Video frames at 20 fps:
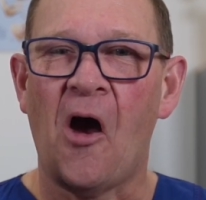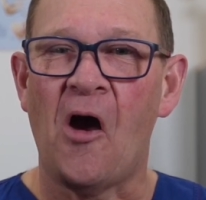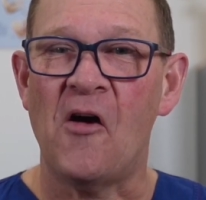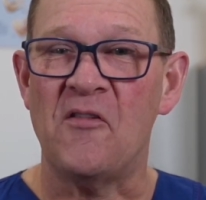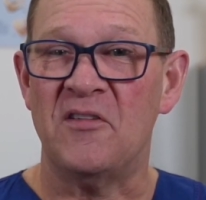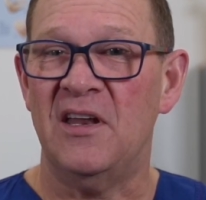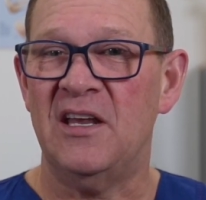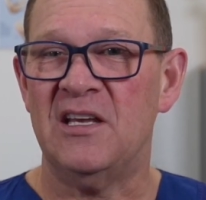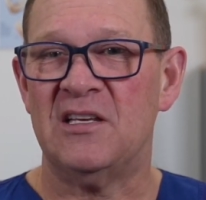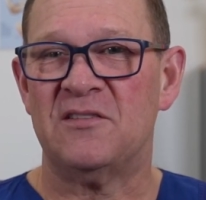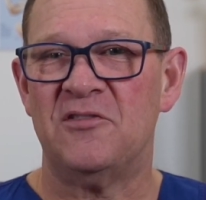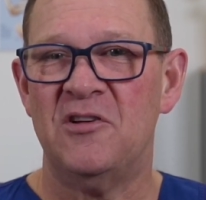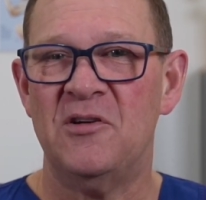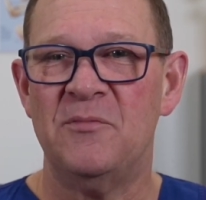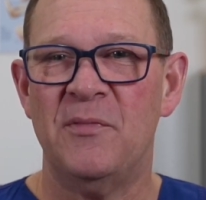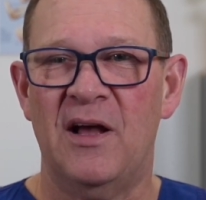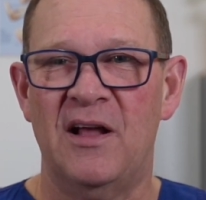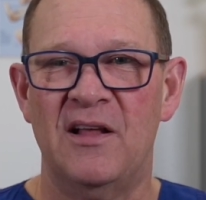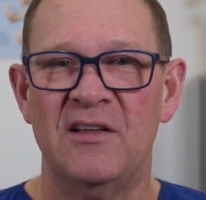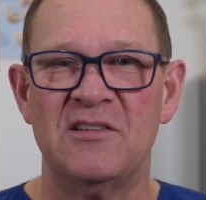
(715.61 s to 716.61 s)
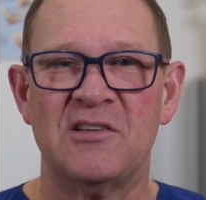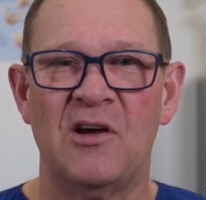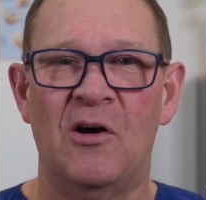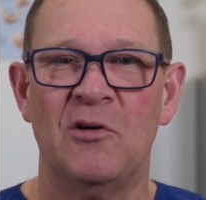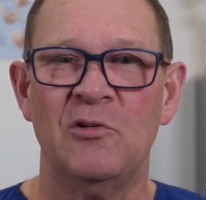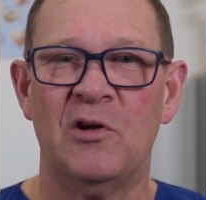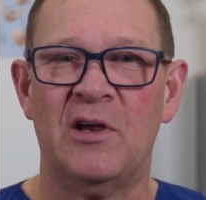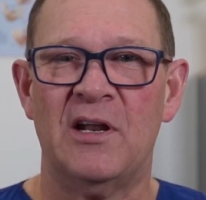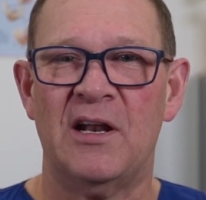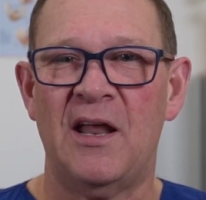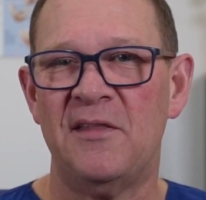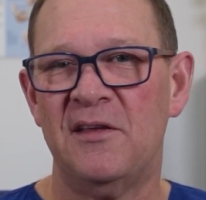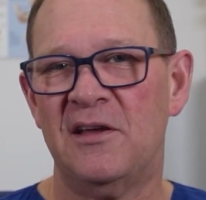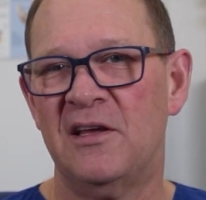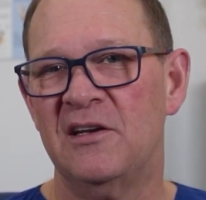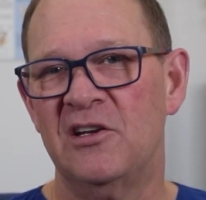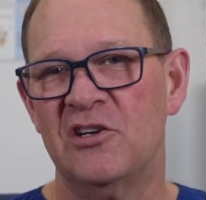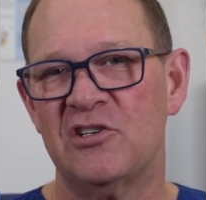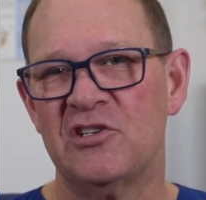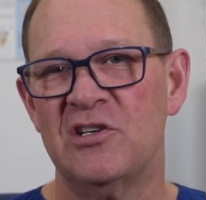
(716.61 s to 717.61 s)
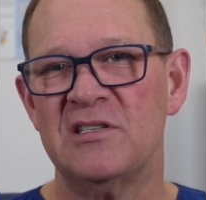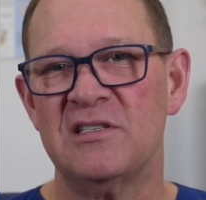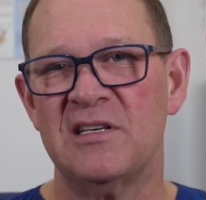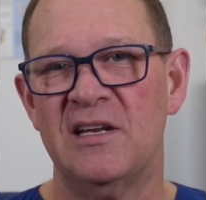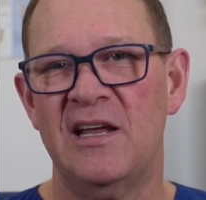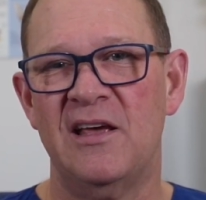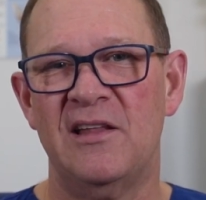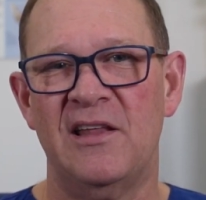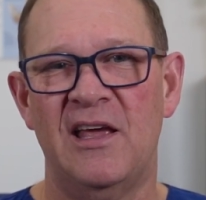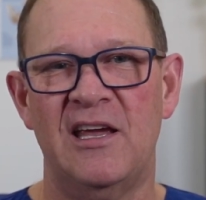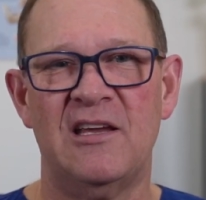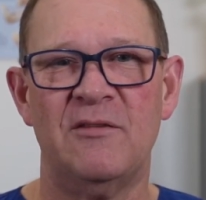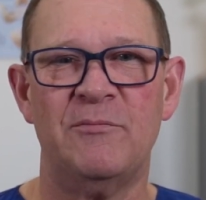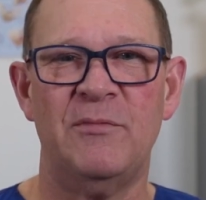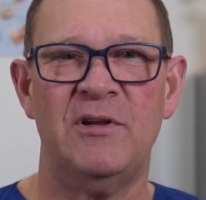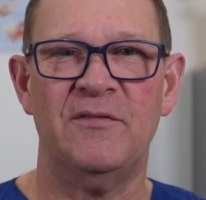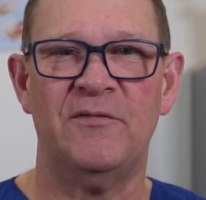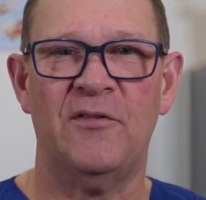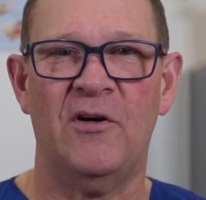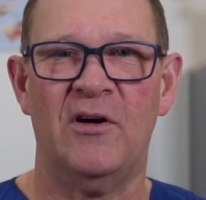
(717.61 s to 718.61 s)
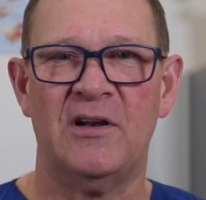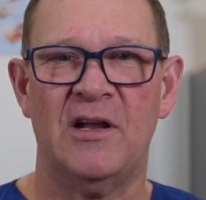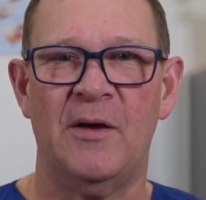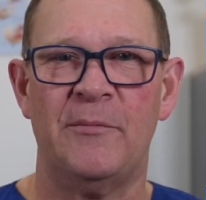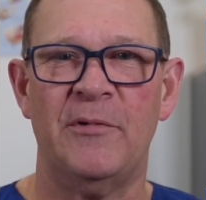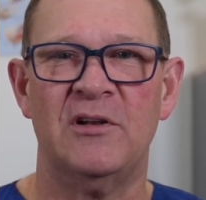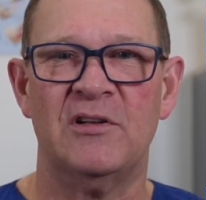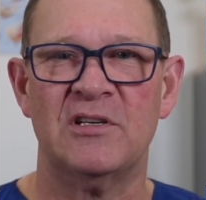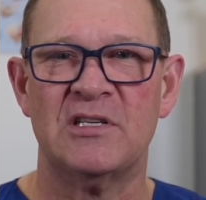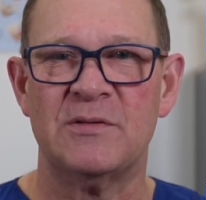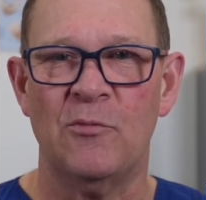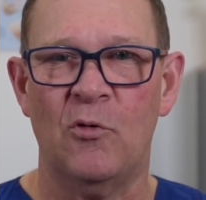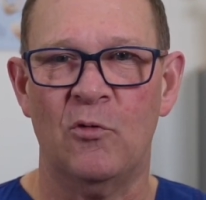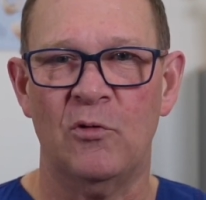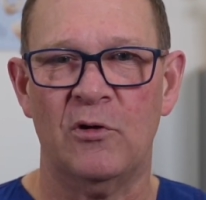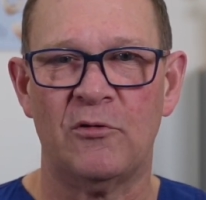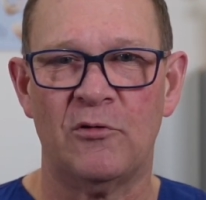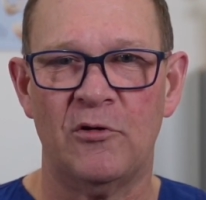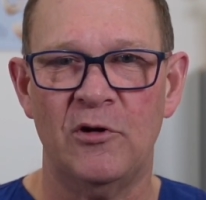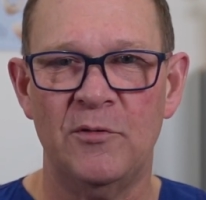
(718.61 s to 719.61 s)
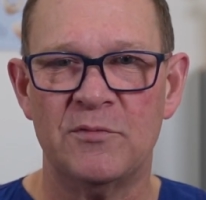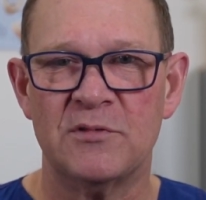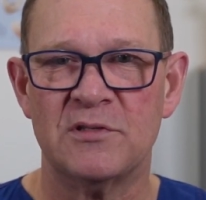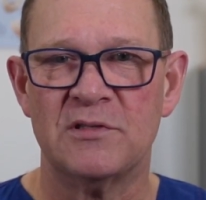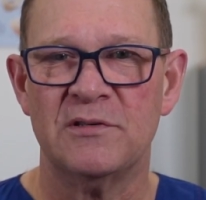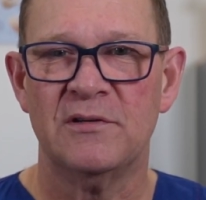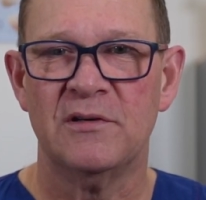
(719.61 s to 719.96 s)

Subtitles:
Over the next few months, I'll look at other conditions and how they can be divided up into smaller groups.